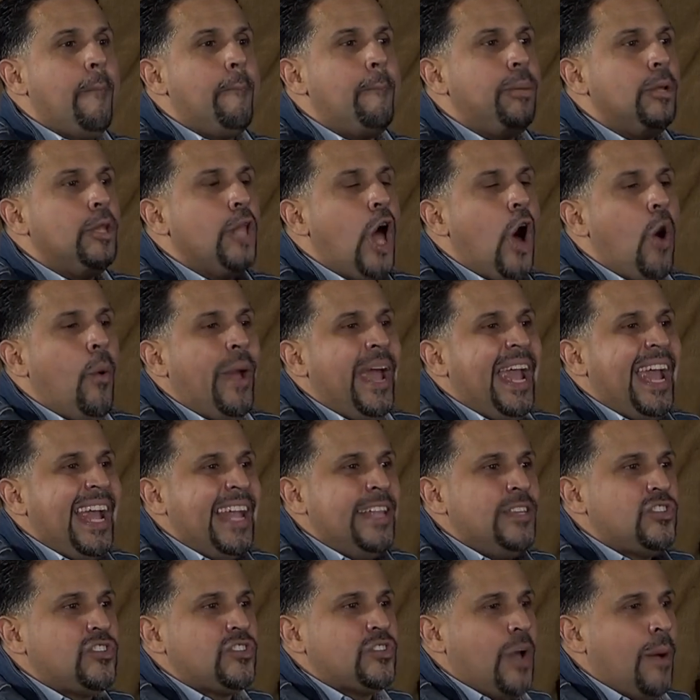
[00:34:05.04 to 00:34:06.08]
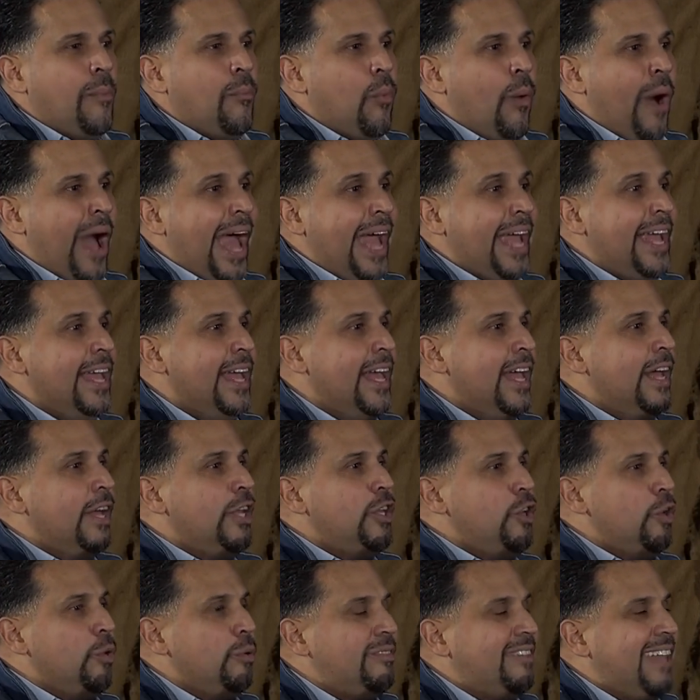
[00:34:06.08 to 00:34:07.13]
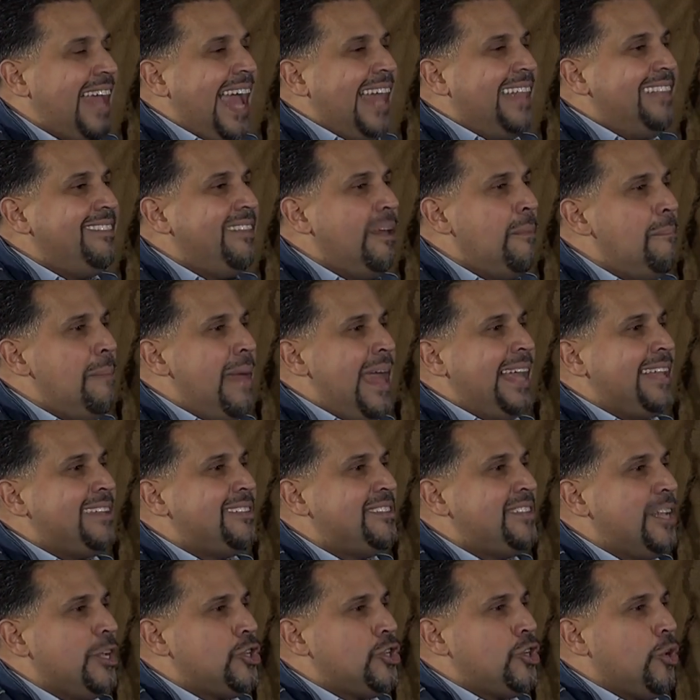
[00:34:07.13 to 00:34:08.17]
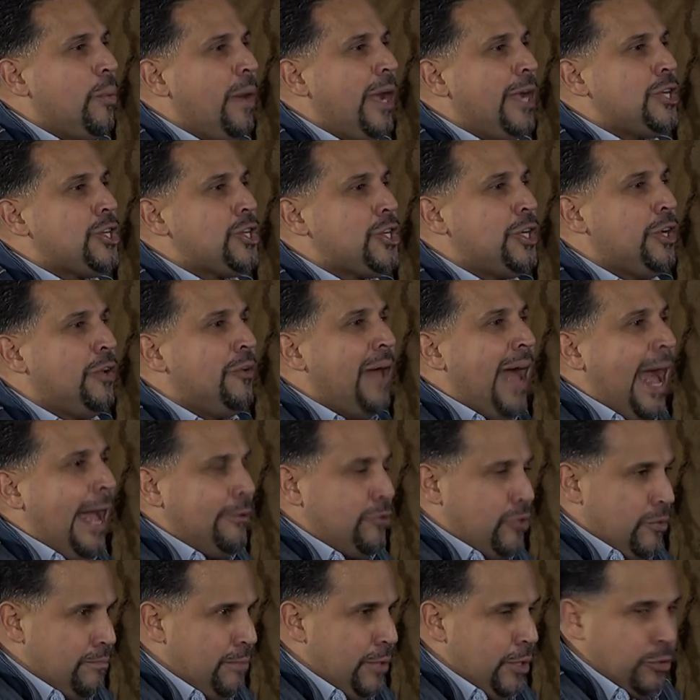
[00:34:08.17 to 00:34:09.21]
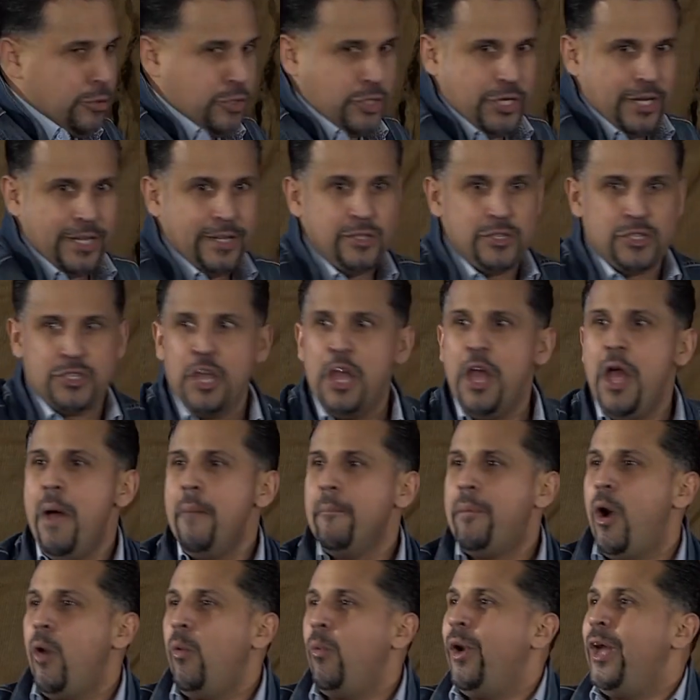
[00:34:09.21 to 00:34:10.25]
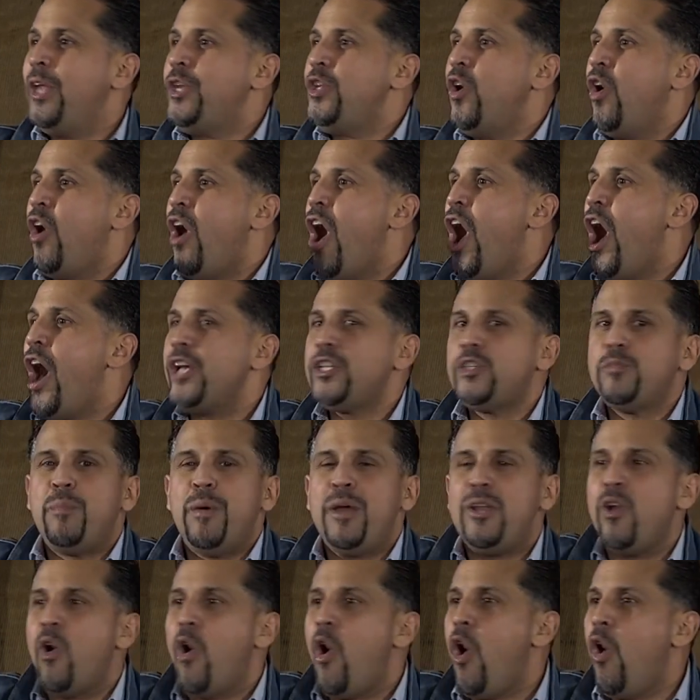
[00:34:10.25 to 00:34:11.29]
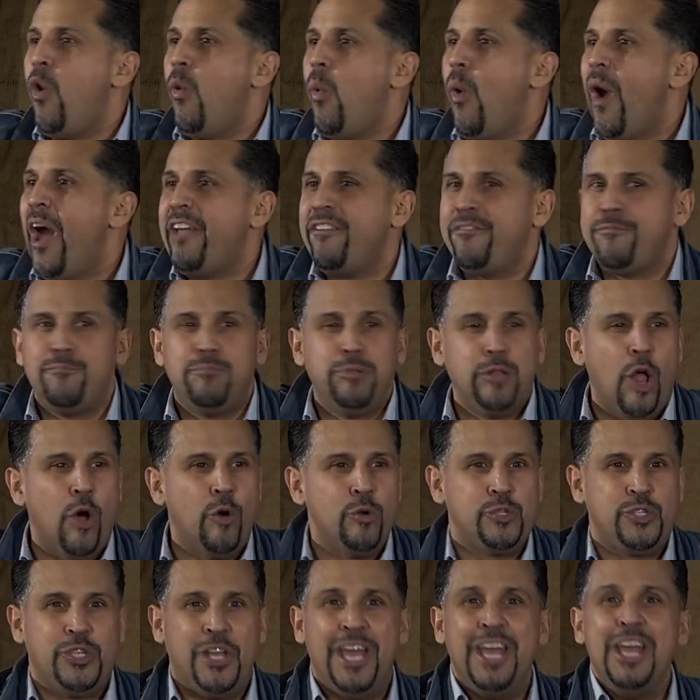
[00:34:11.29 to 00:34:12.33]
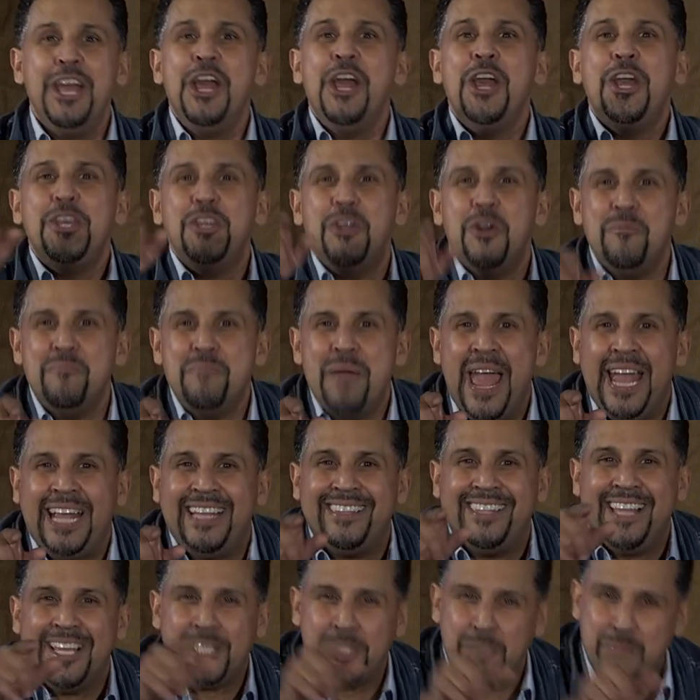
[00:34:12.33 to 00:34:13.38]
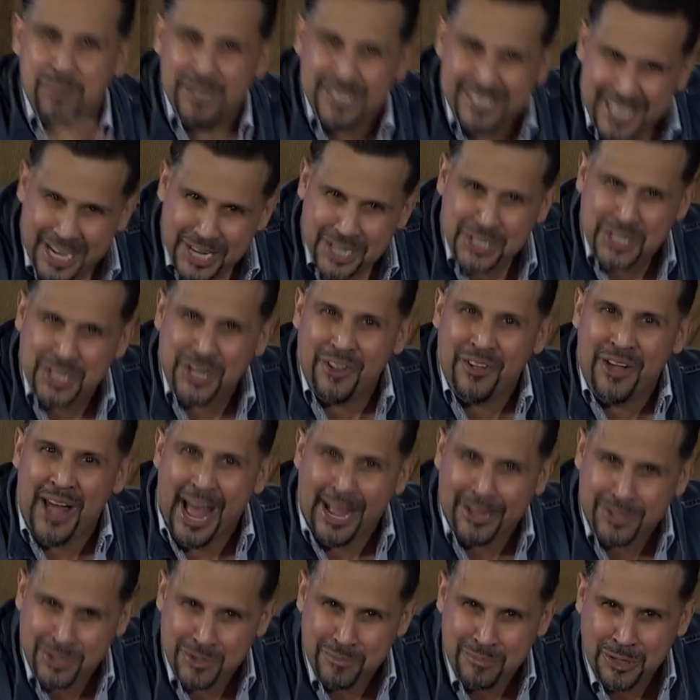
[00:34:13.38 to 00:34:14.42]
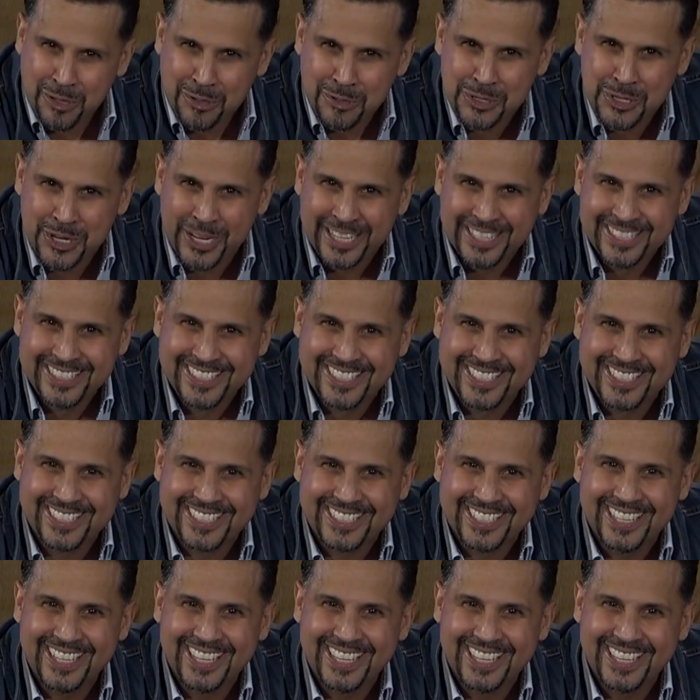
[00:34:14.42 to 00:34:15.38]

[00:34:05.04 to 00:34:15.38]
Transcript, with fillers: blow it in some way, you tend to make situational attributions, but when your husband or wife blows it, you make dispositional attributions.